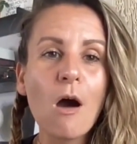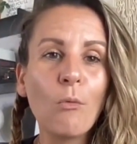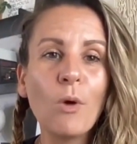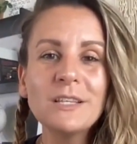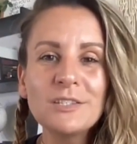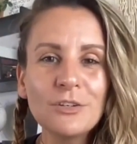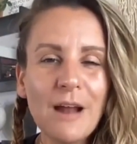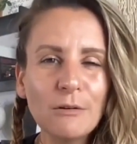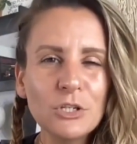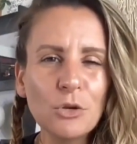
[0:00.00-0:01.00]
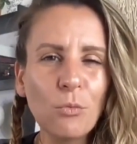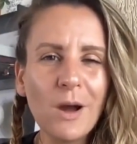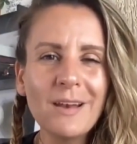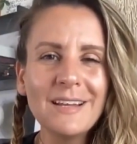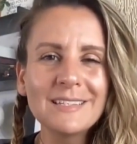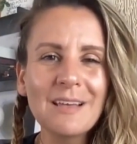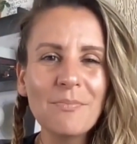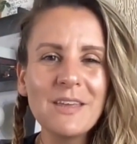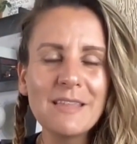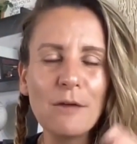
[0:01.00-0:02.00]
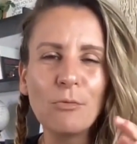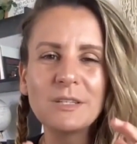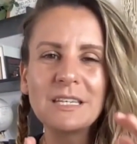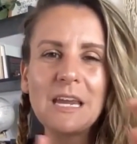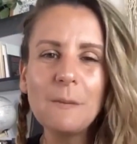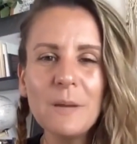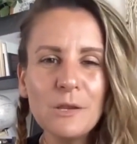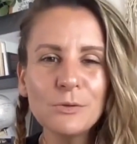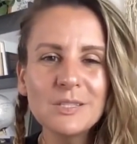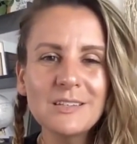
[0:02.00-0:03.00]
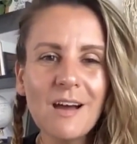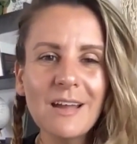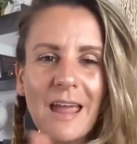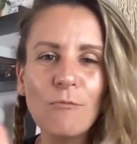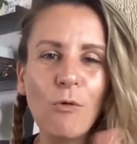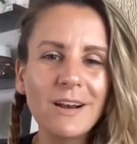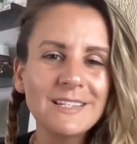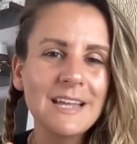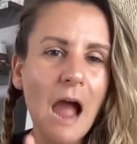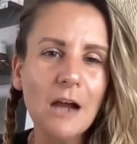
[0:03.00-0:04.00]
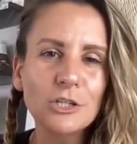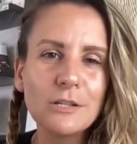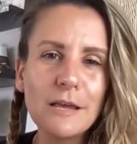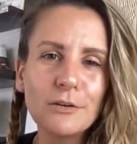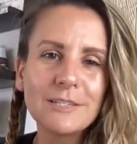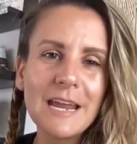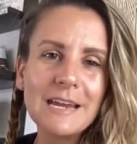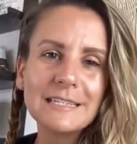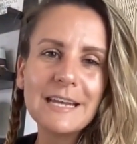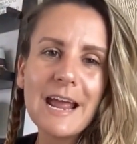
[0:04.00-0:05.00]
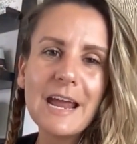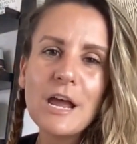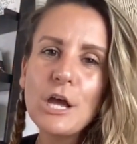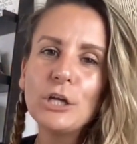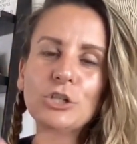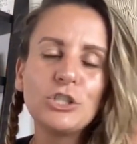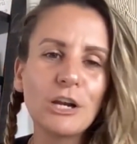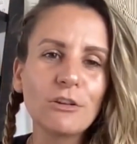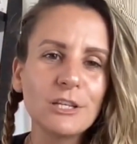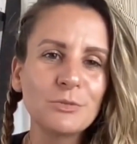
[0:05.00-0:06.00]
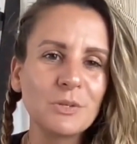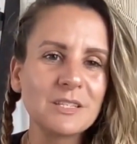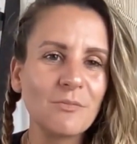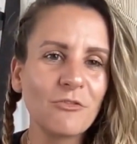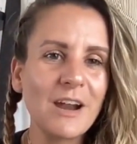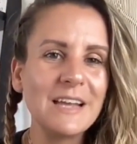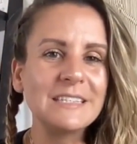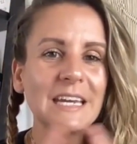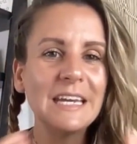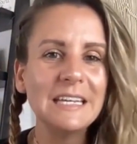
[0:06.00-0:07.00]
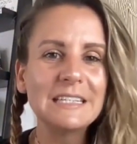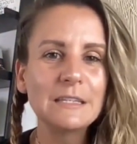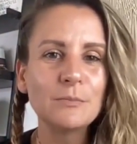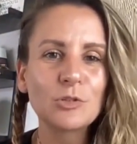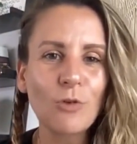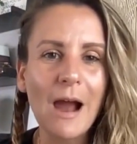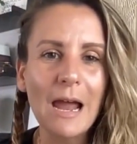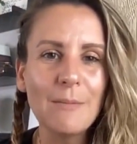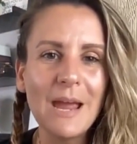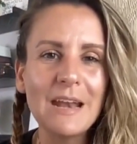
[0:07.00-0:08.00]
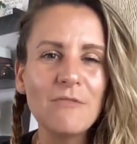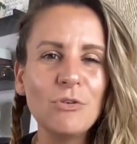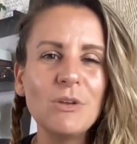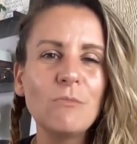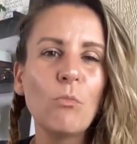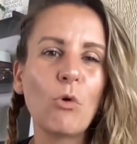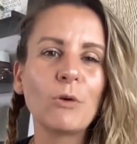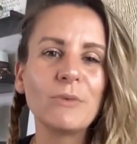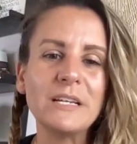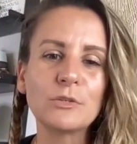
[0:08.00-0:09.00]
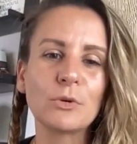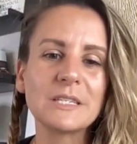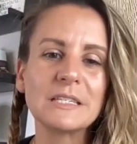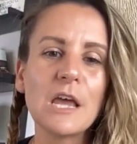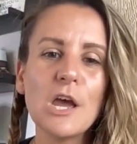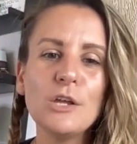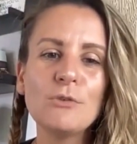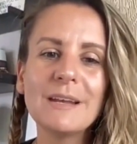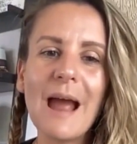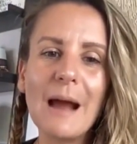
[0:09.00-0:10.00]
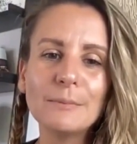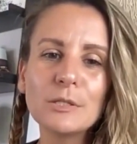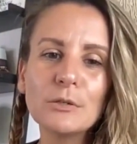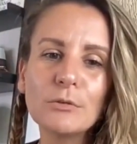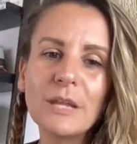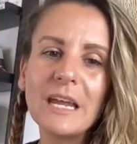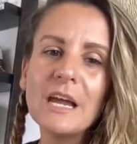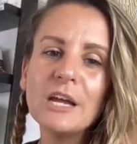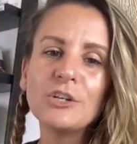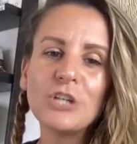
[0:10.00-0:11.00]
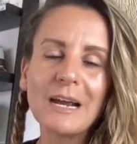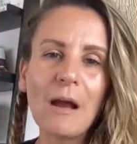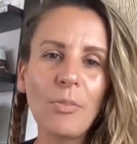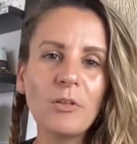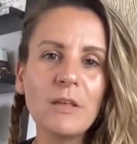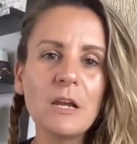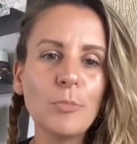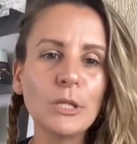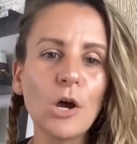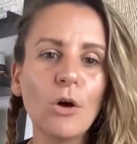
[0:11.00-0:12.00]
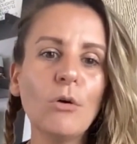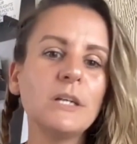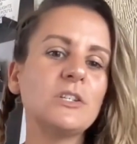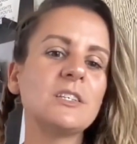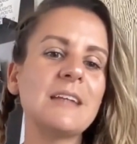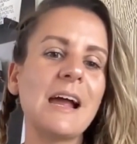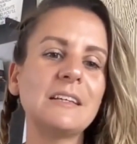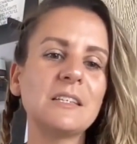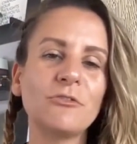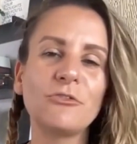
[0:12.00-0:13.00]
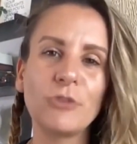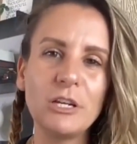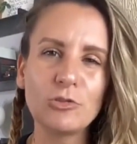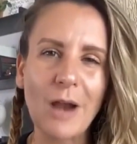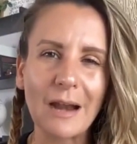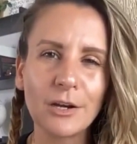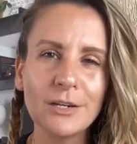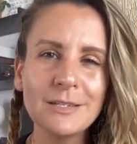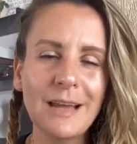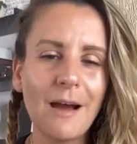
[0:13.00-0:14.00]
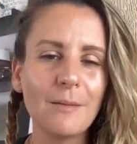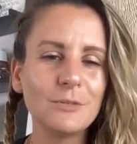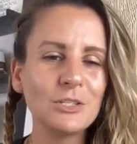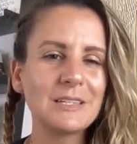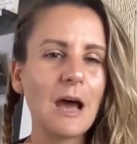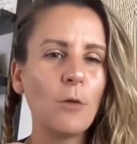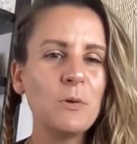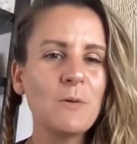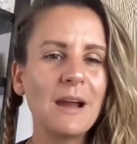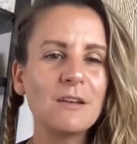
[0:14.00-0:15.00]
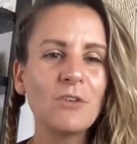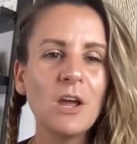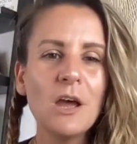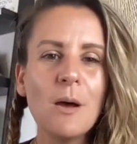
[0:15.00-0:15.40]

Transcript: uh, what stood out to you. What is something that was keeping you stuck? And what is the action that you're taking today? Share this with some friends, hit subscribe. And if you need more resources, you can absolutely check out the link below to snag some free trackers um, just to help you kind of